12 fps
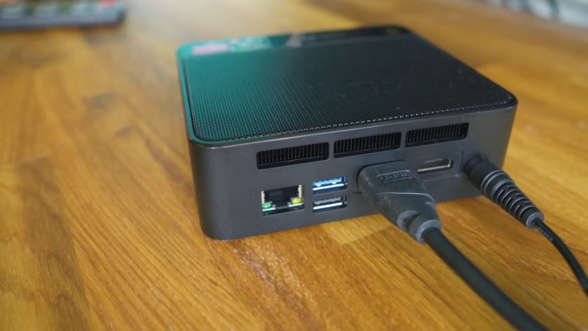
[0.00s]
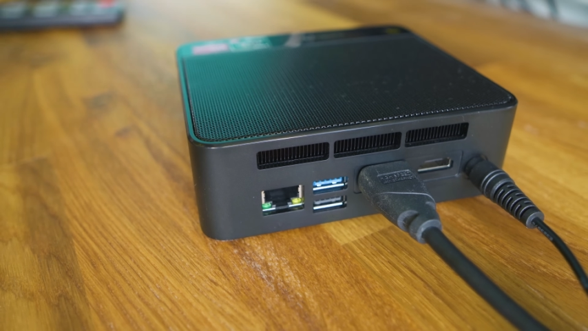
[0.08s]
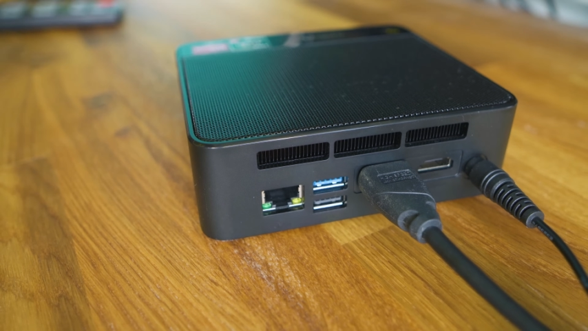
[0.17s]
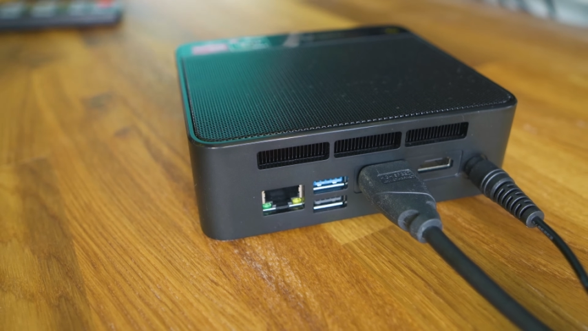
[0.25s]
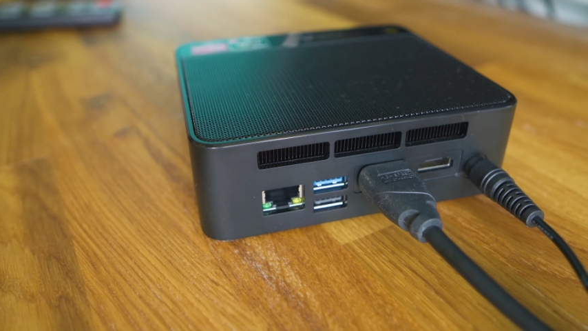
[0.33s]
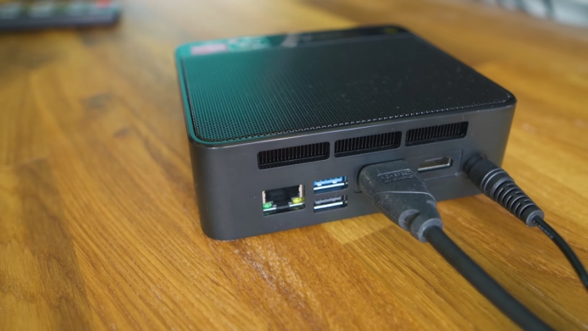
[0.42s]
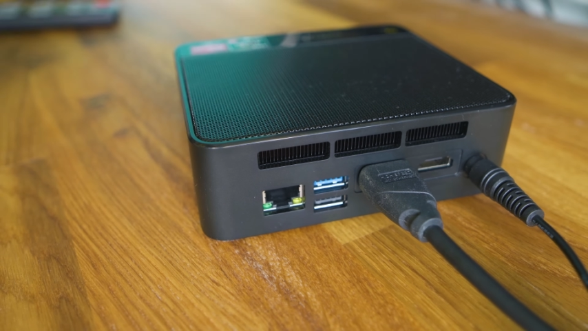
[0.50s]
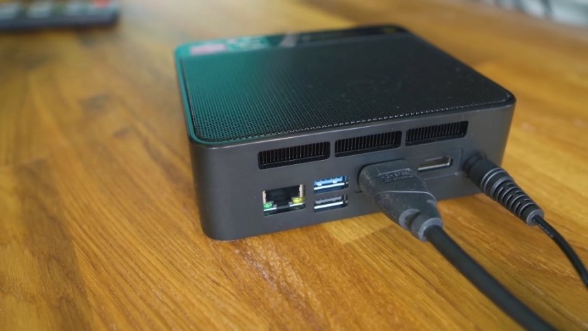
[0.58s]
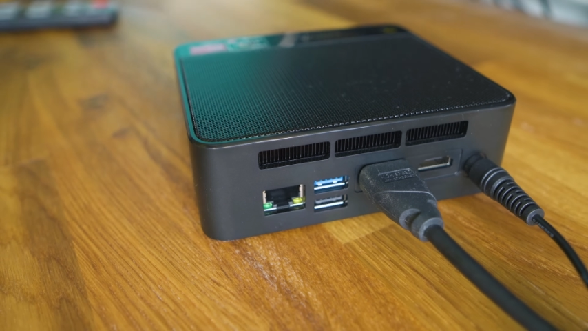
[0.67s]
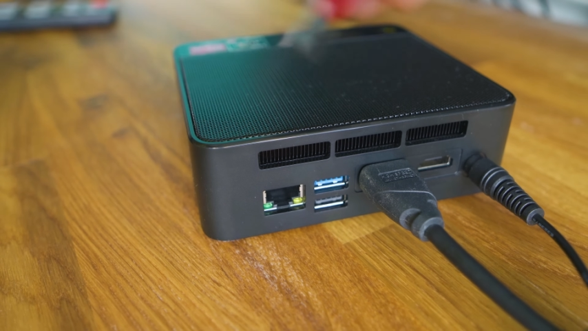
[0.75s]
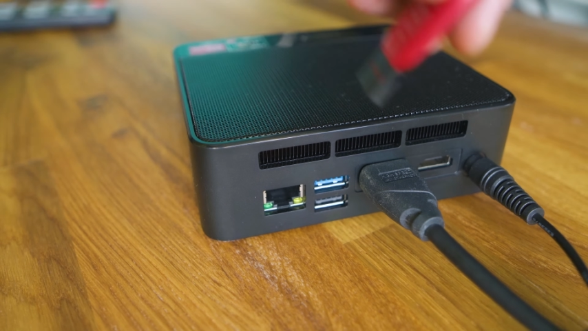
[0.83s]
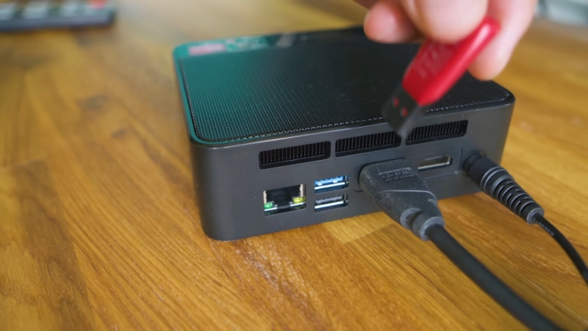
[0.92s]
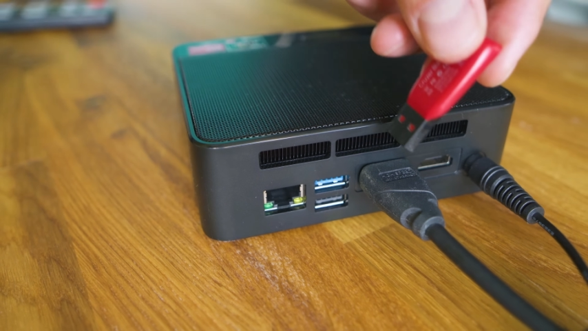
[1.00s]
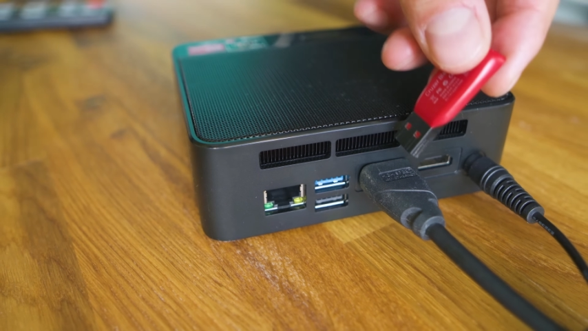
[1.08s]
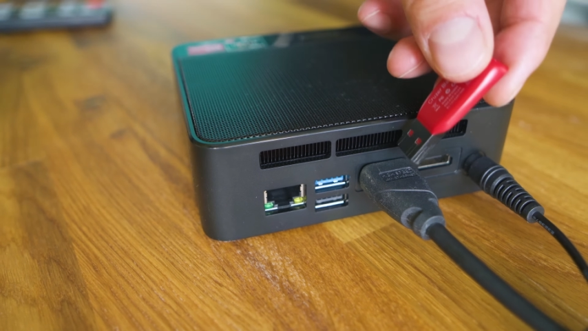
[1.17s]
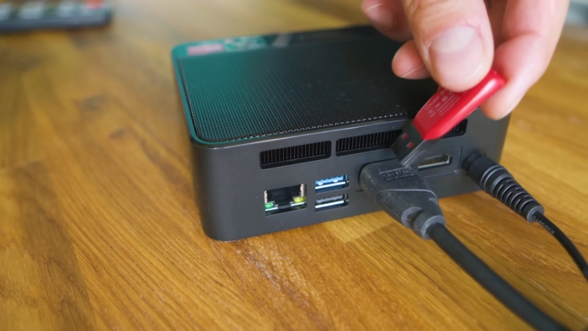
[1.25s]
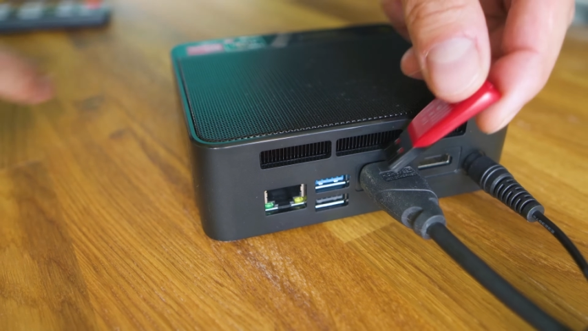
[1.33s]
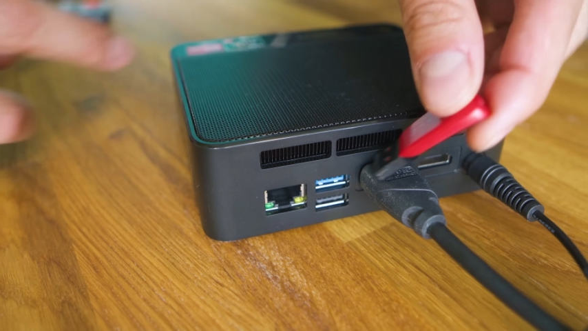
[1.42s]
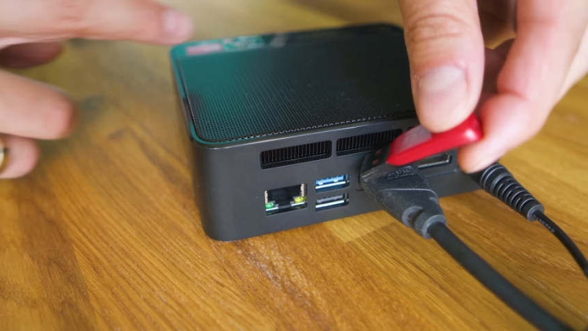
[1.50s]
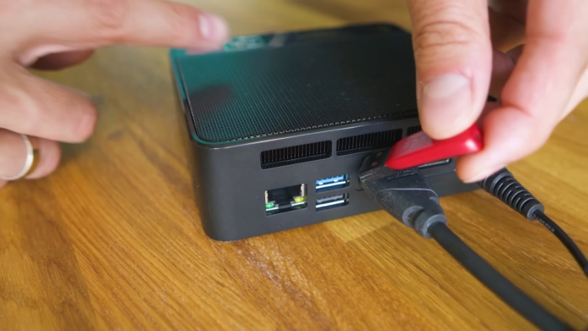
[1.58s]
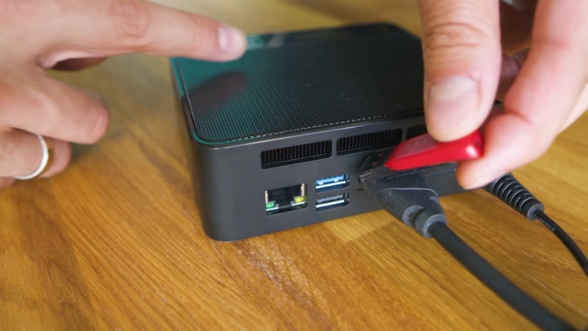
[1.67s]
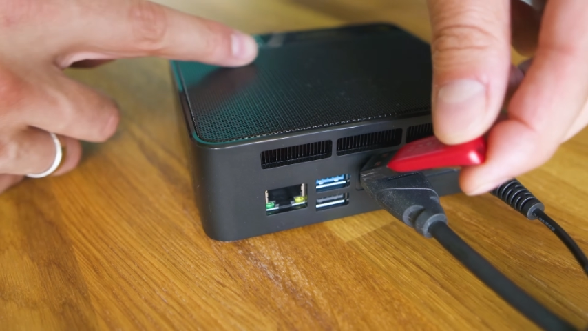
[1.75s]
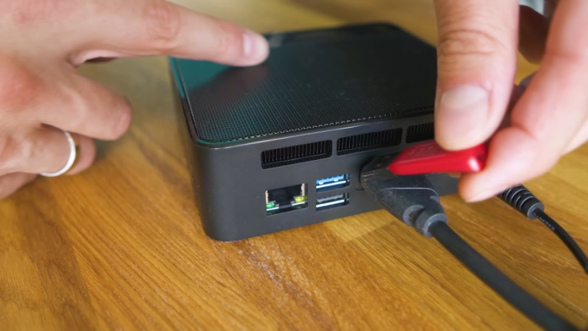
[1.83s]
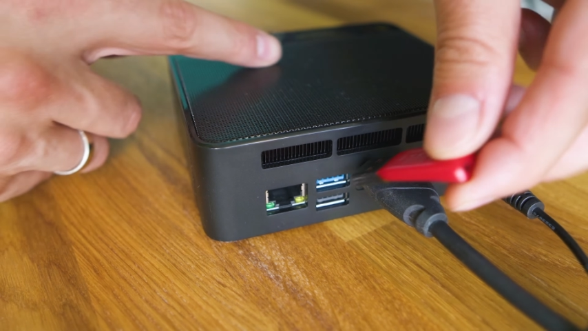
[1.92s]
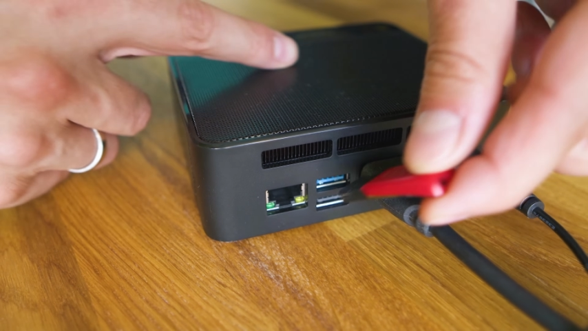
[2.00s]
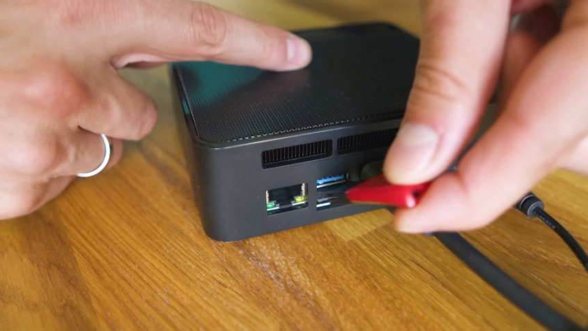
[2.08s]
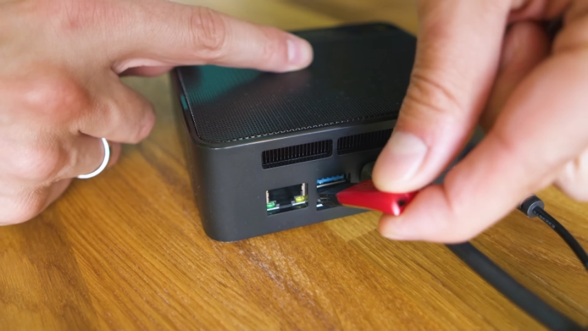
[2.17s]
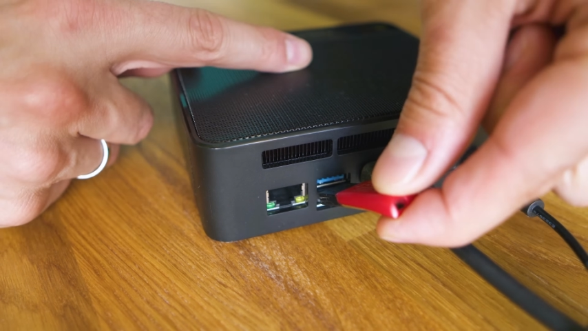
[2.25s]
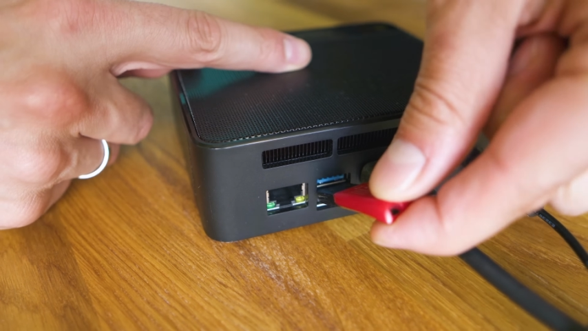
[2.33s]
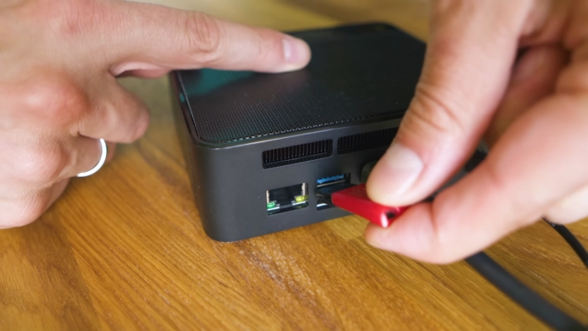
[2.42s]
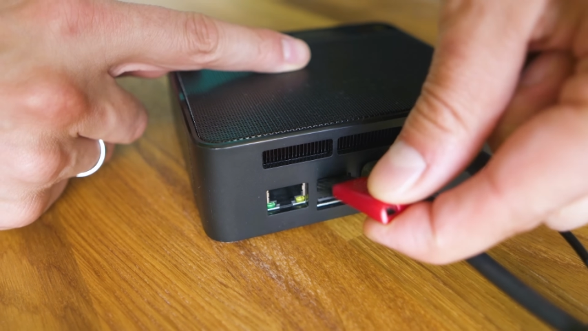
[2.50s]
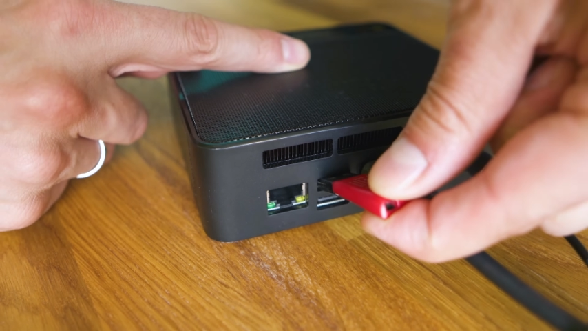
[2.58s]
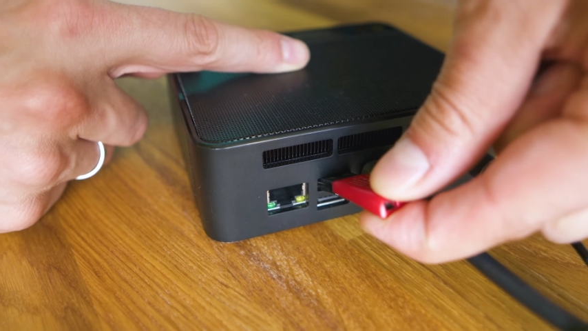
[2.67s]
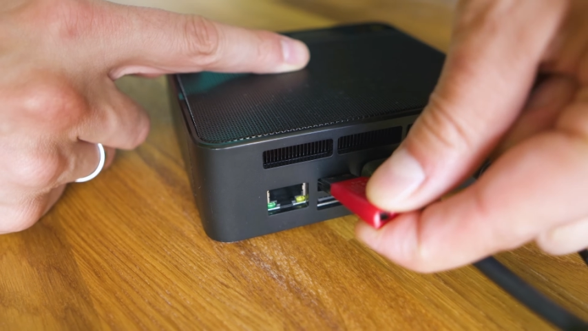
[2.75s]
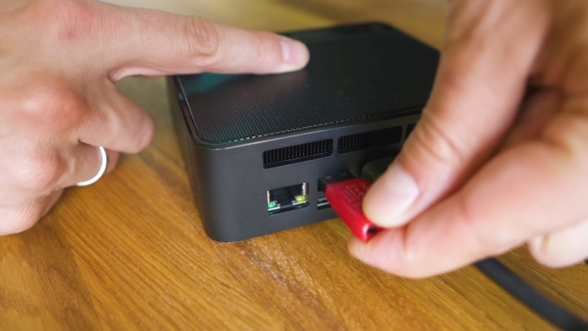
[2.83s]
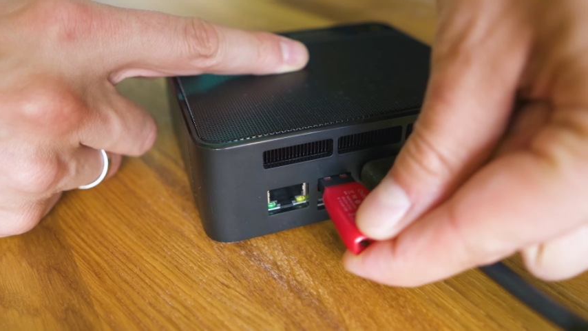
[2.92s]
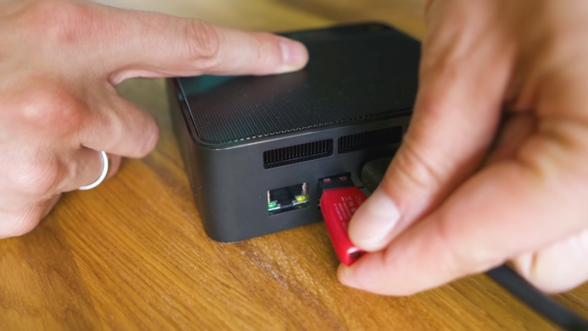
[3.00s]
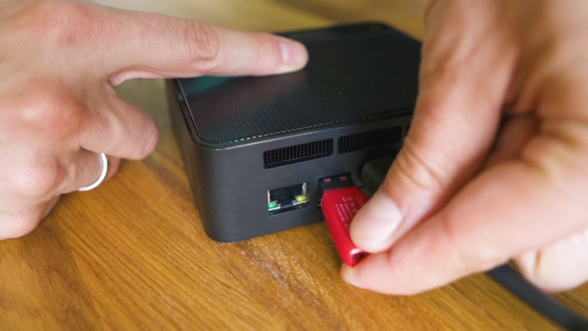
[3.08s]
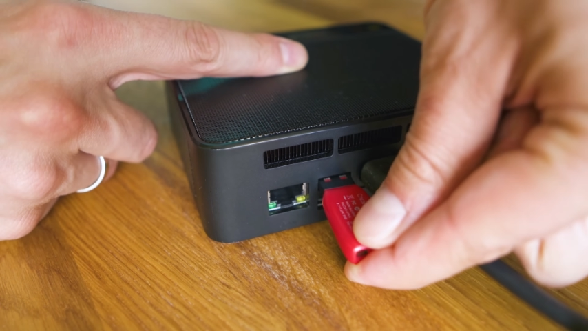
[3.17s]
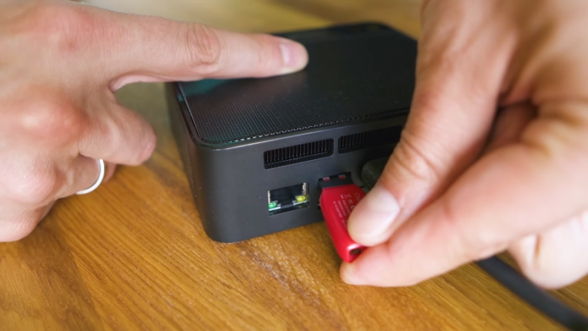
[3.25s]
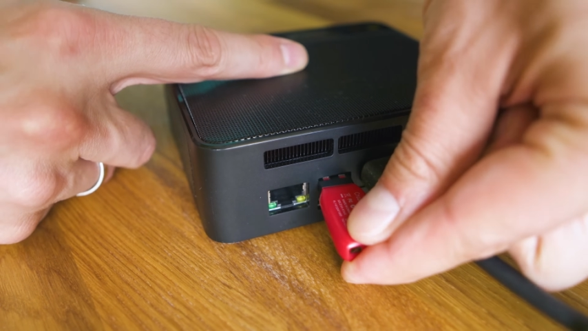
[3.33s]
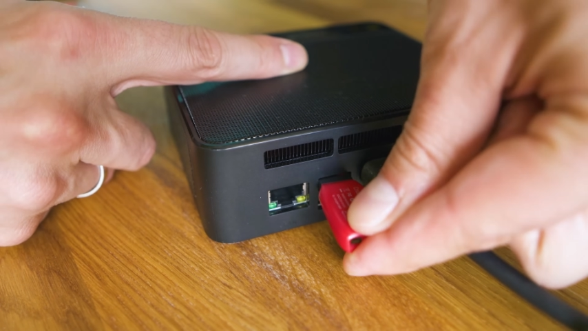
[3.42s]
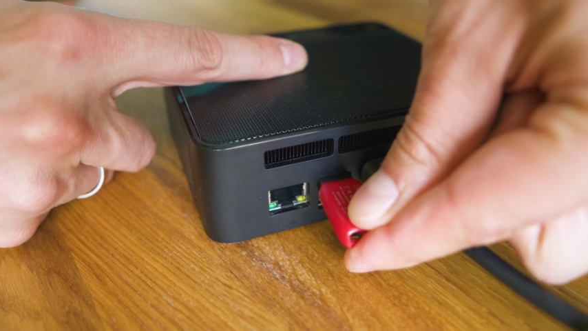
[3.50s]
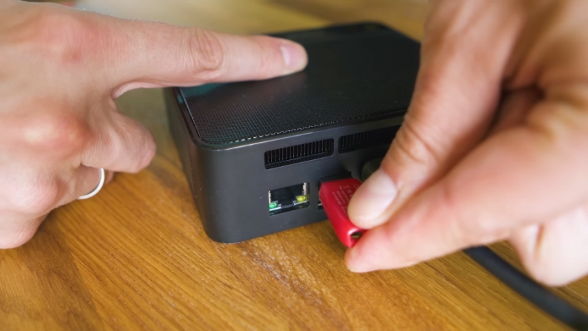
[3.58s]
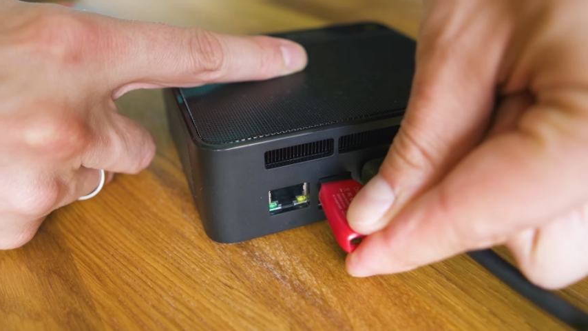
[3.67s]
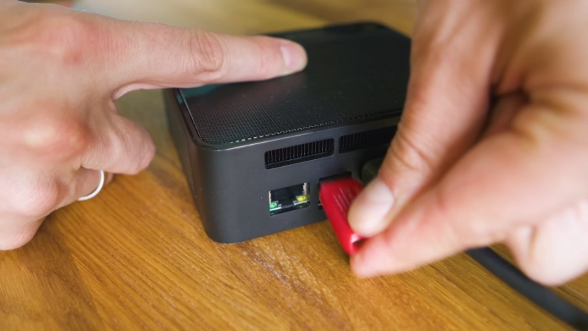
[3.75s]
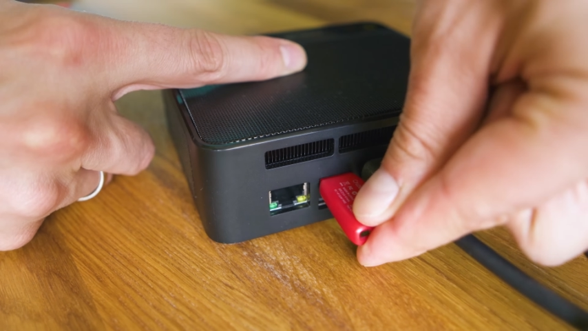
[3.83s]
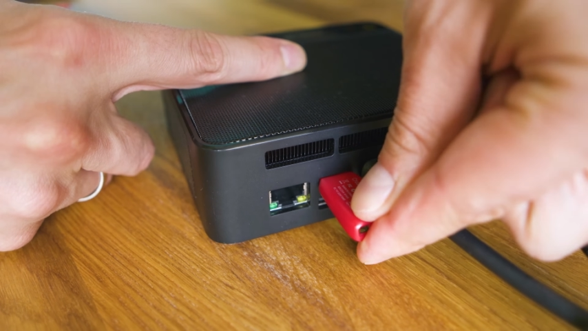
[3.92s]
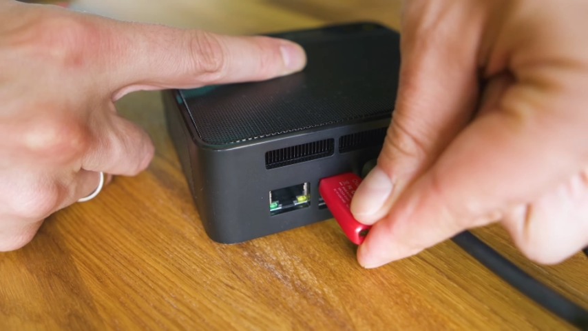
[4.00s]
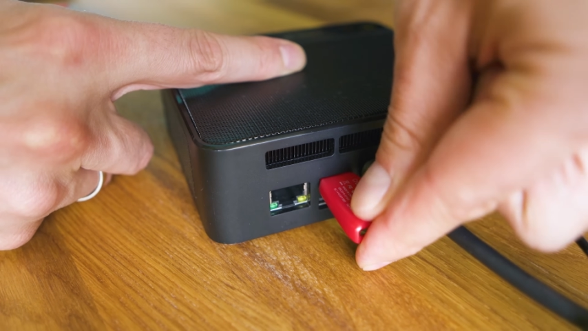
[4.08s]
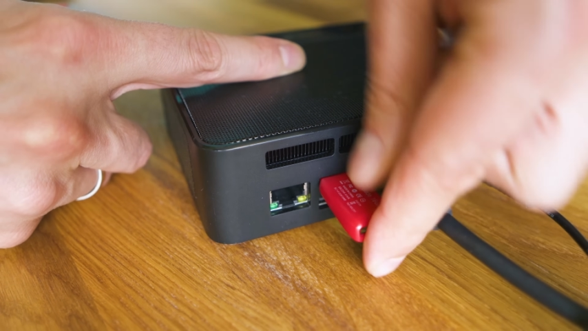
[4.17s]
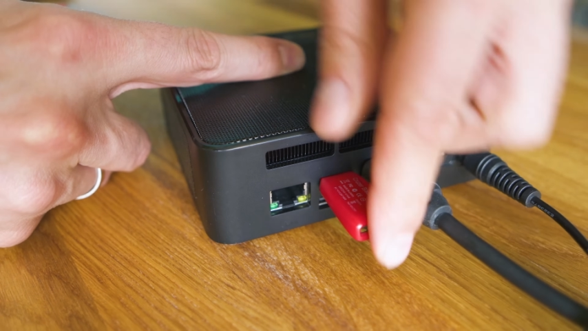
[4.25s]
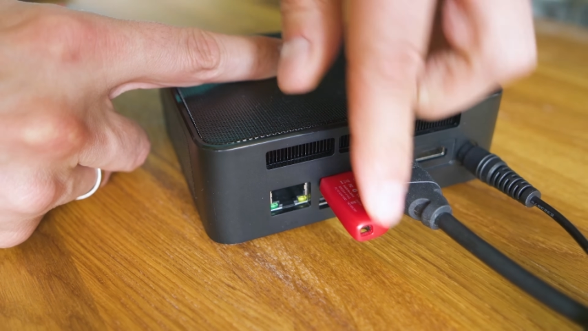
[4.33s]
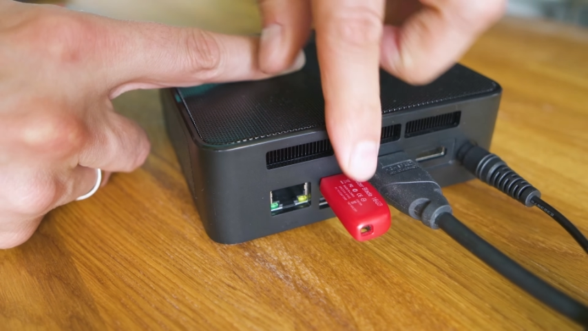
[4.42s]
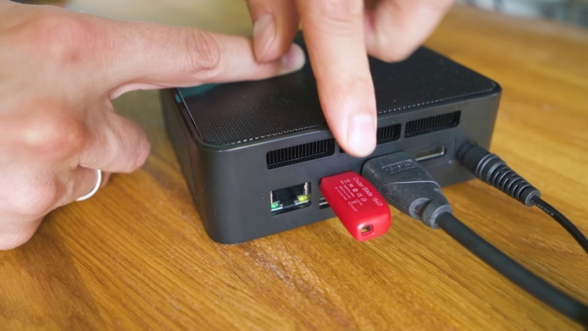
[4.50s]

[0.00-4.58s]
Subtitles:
No face is visible, so there are no lips to read.